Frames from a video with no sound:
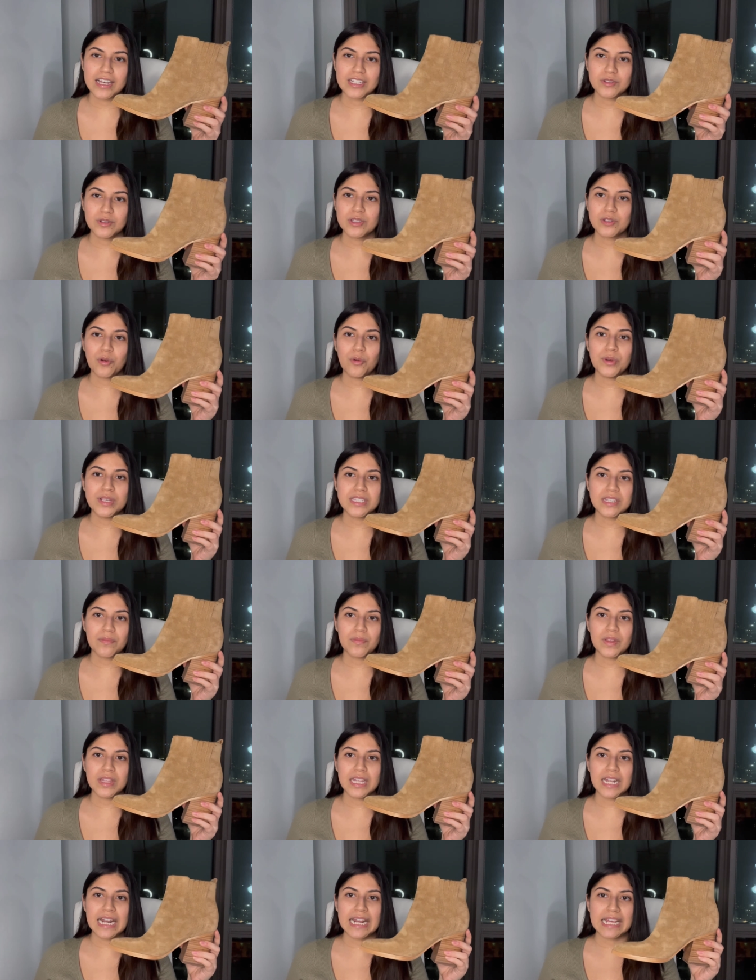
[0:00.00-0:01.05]
So it's always
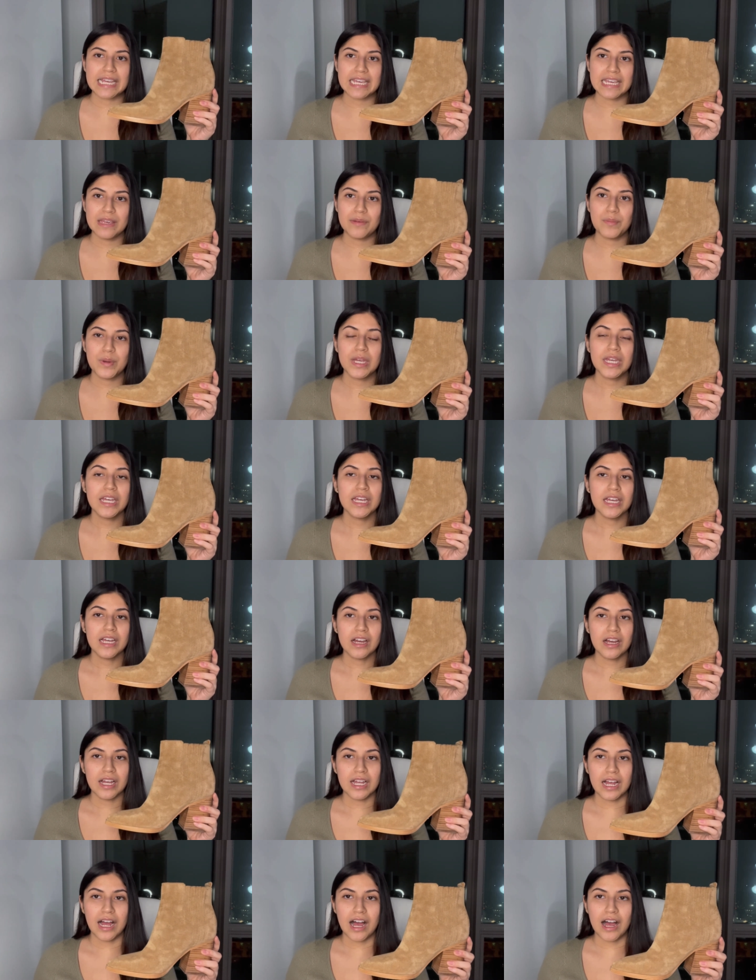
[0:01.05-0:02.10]
something that I keep
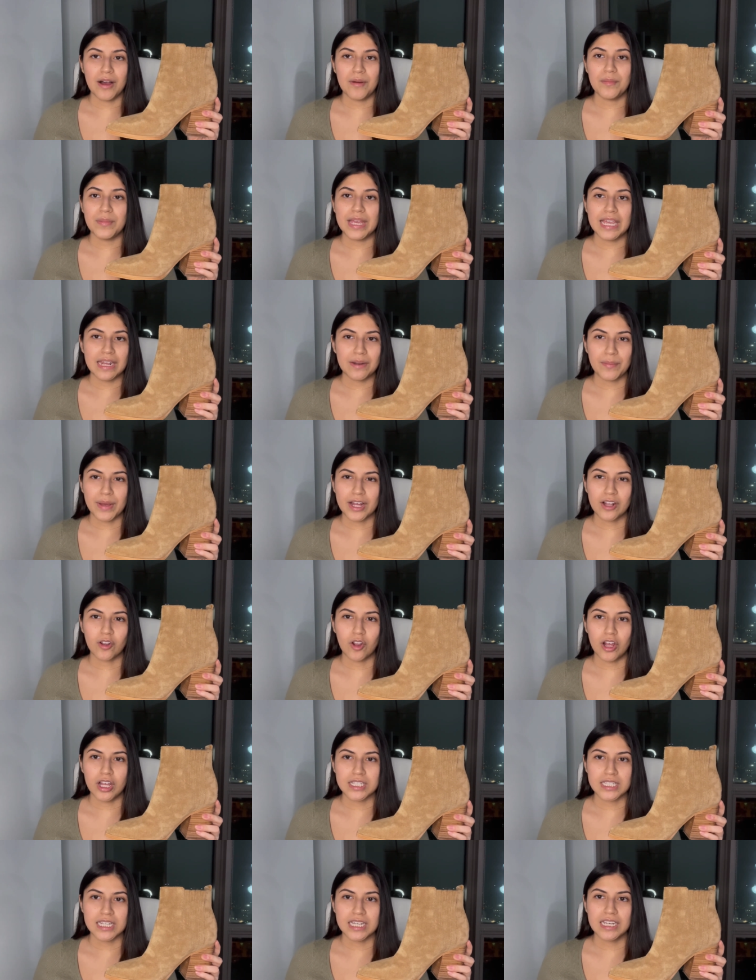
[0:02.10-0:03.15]
in my
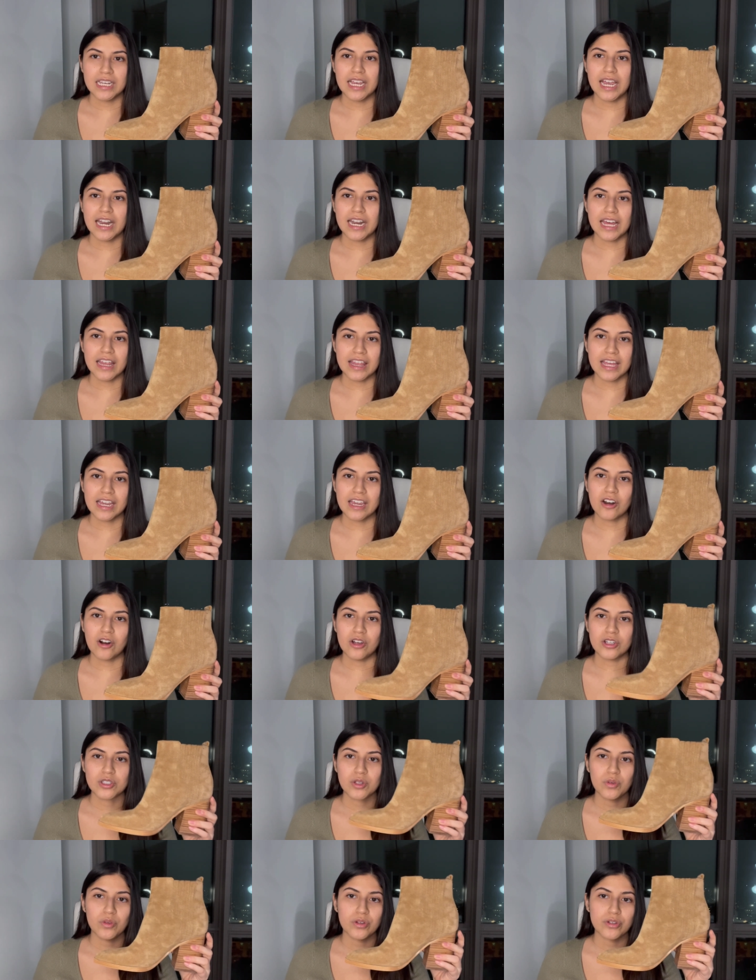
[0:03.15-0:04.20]
closet, and I think it
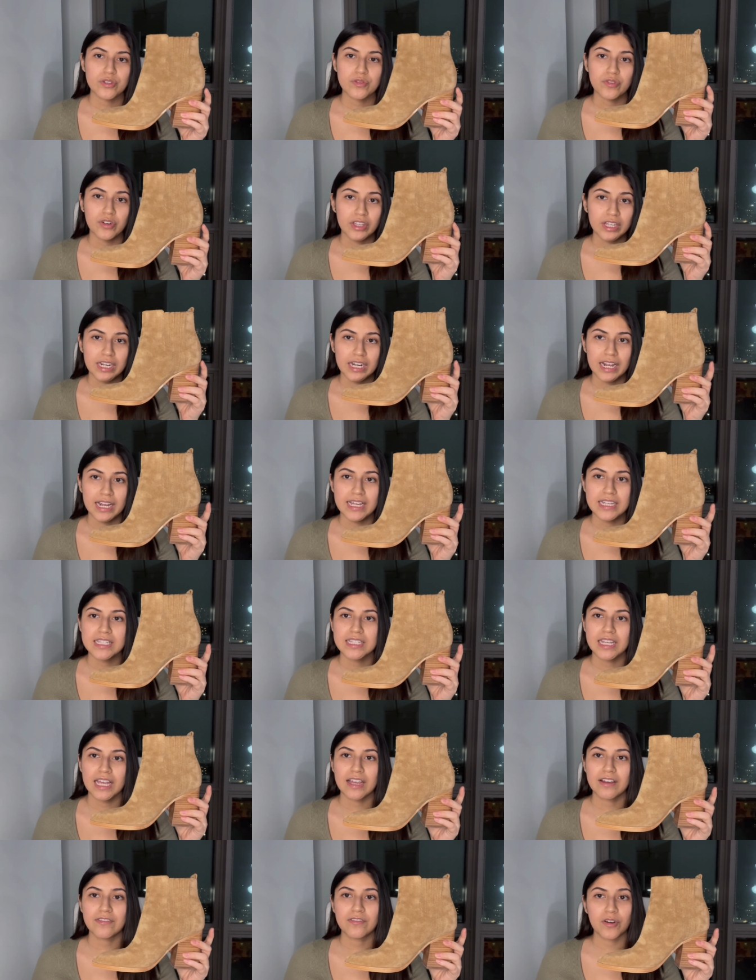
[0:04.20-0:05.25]
also looks really nice
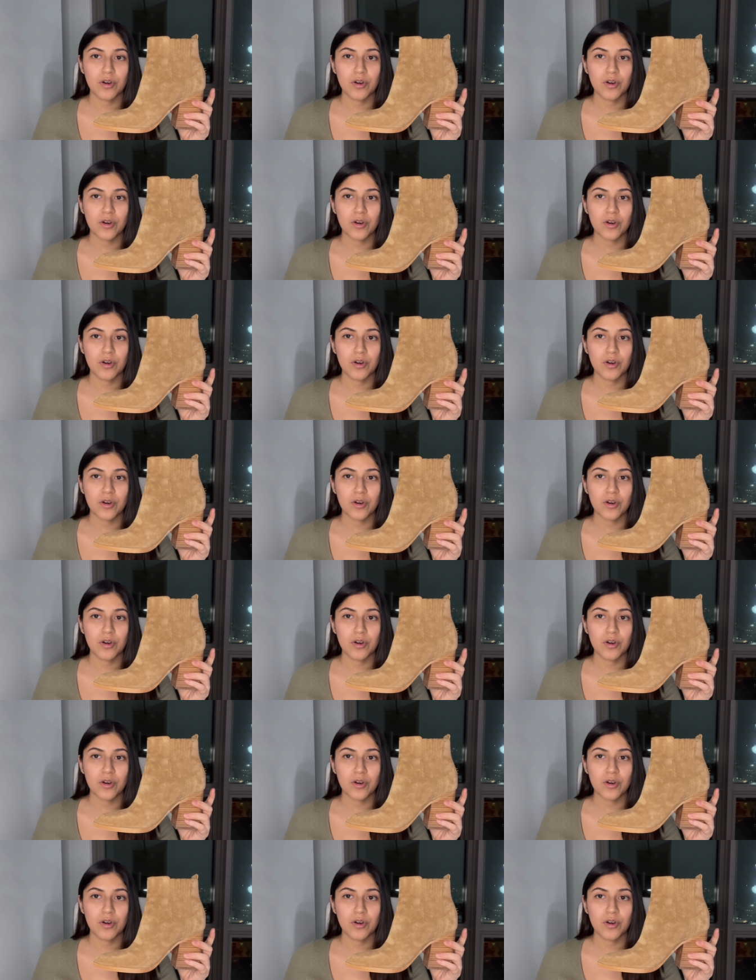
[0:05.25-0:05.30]
like for